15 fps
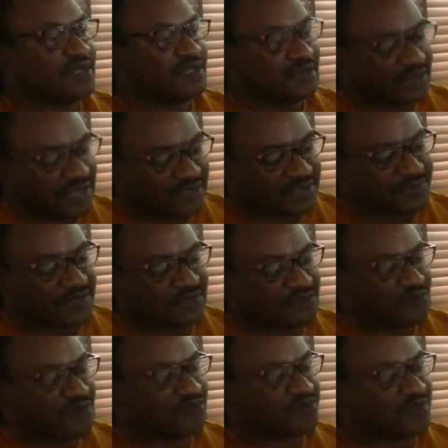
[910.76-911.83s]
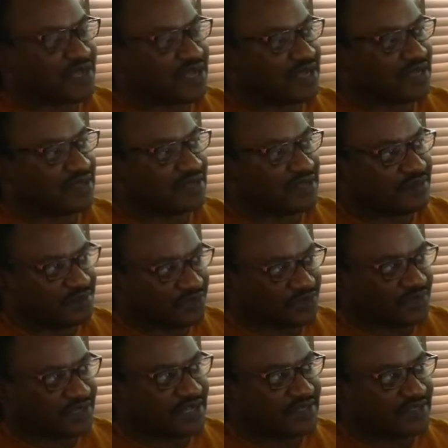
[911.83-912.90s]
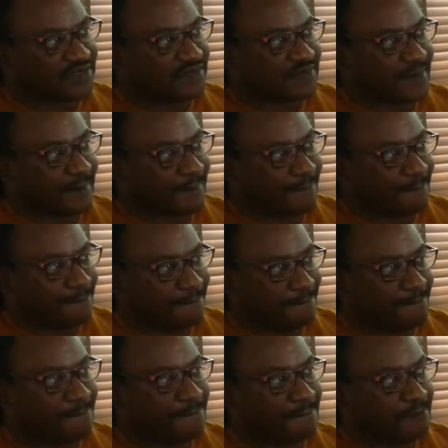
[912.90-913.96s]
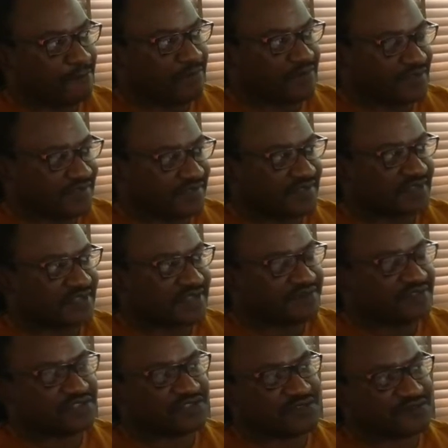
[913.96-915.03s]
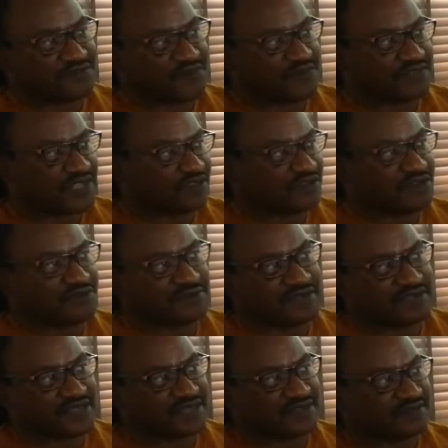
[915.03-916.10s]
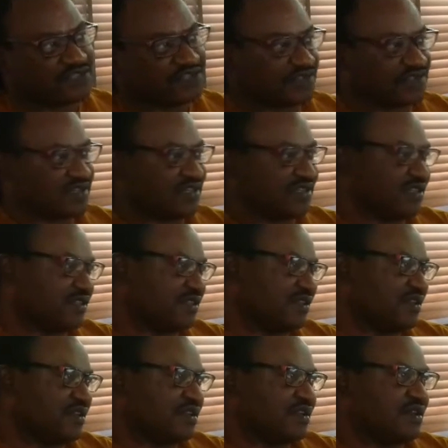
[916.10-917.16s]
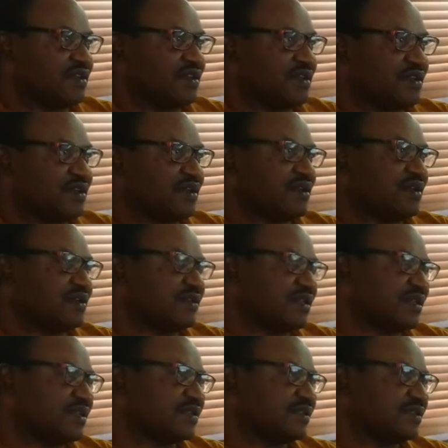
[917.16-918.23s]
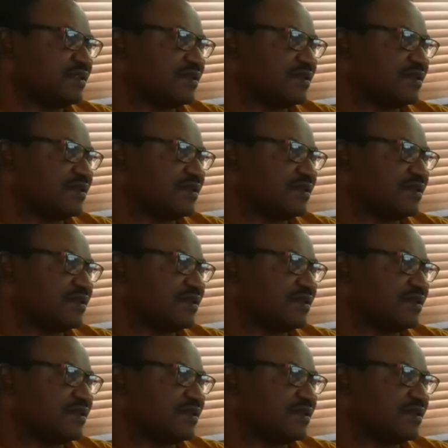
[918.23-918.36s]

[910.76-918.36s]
that's part of what we are aiming to get. So, with this intervention from the government transmissions to yes.